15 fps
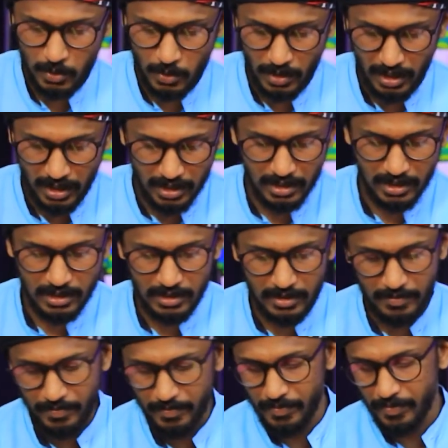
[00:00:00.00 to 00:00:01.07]
you can you
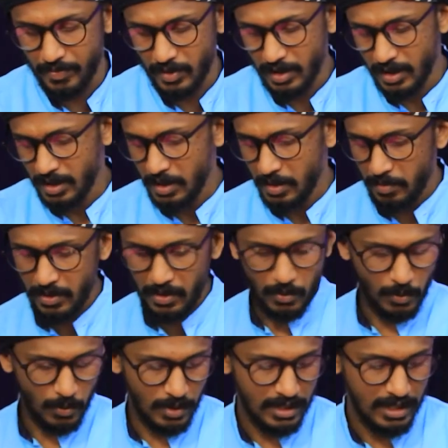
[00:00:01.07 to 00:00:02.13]
can fix the
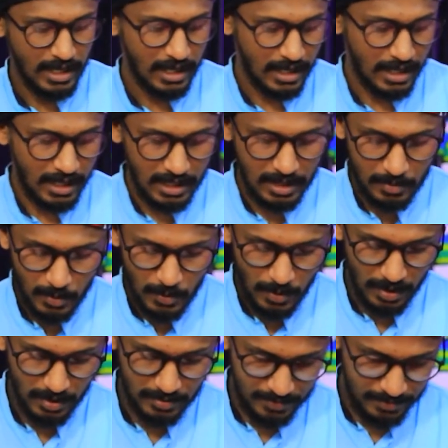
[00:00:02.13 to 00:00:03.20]
circles
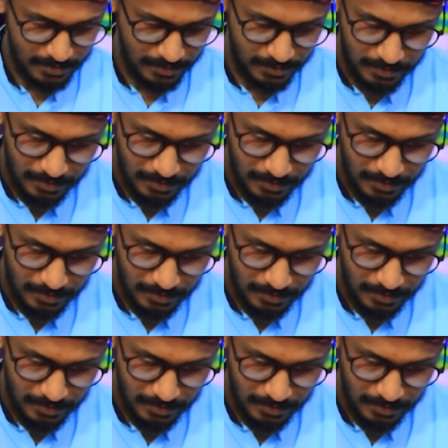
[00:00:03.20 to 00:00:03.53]
you can do